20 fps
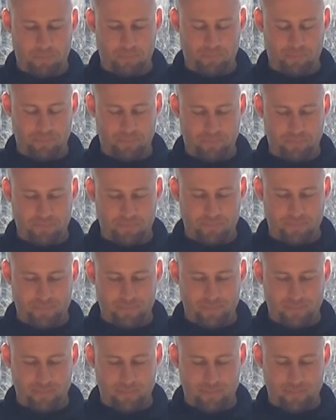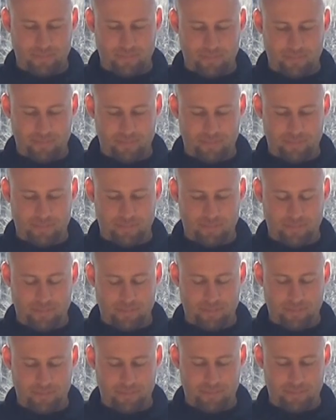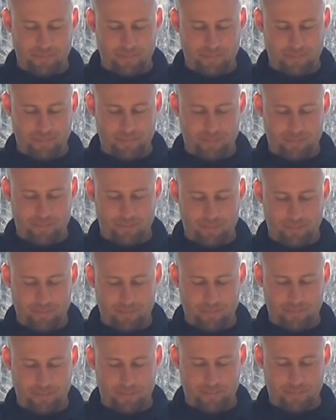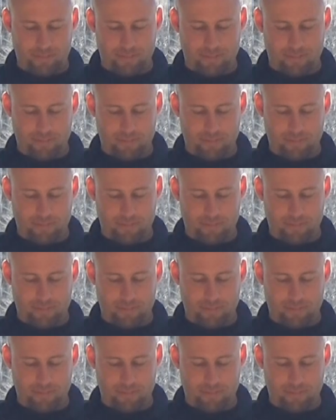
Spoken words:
The person shown says nothing.